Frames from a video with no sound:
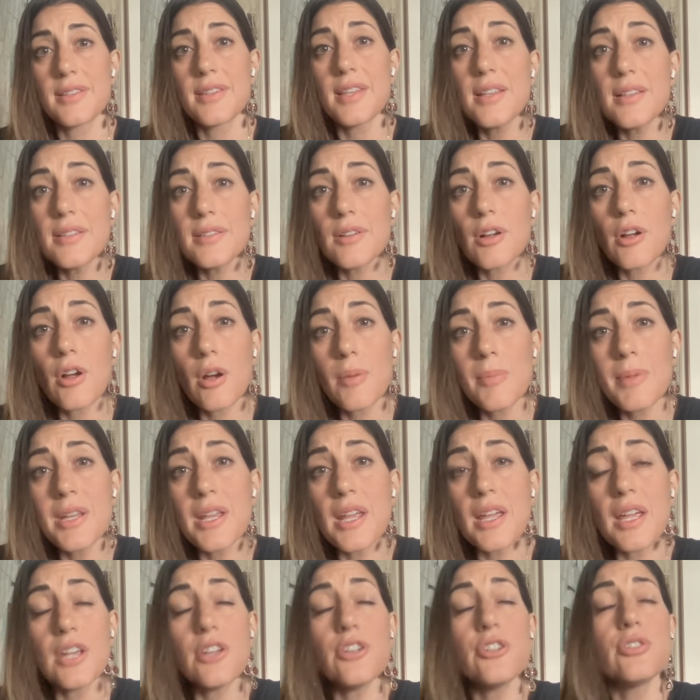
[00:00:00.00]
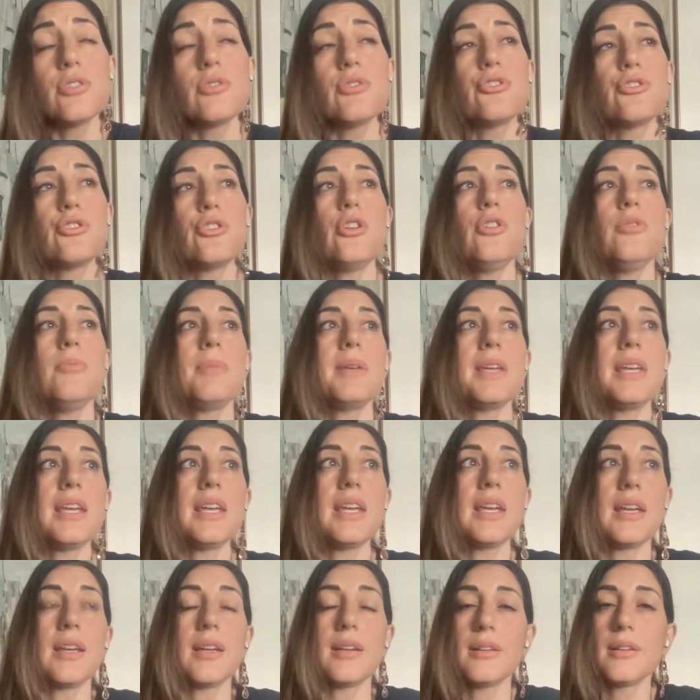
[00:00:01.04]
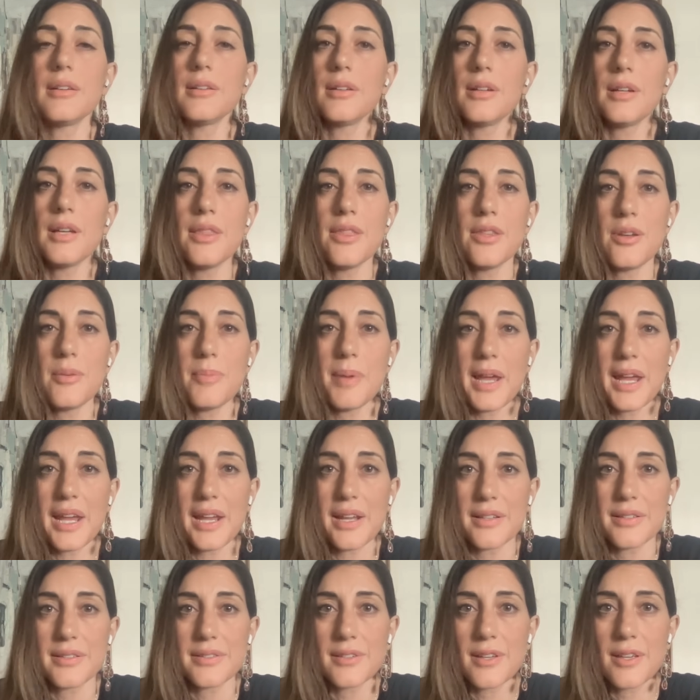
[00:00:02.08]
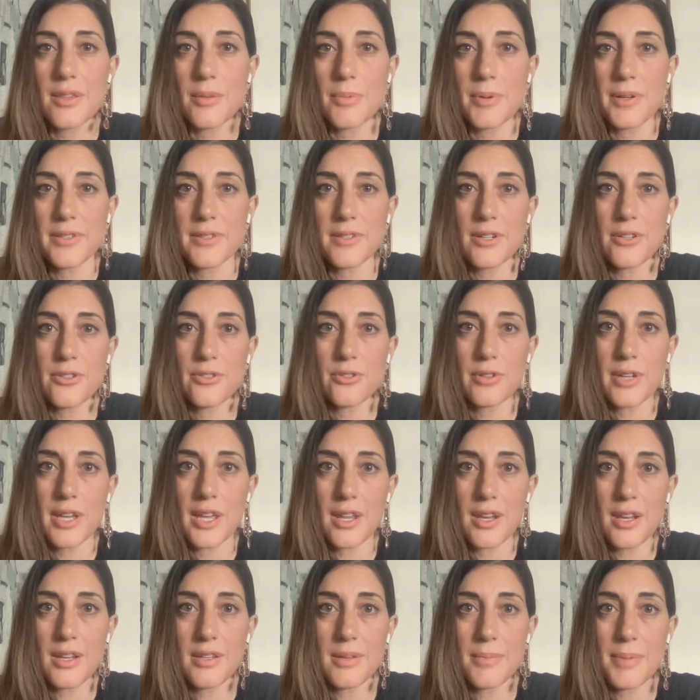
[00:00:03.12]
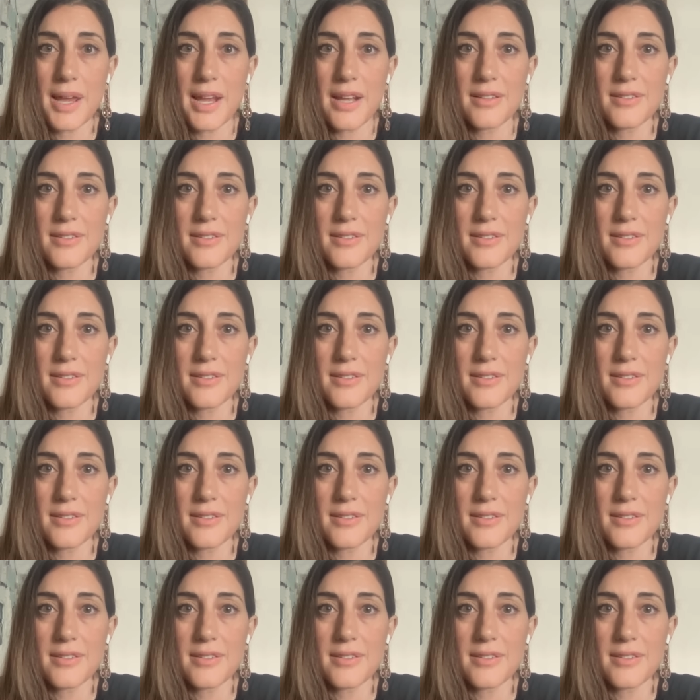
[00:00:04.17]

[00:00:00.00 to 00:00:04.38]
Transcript: This Armenia issue should be in the debates, in the presidential candidate debates.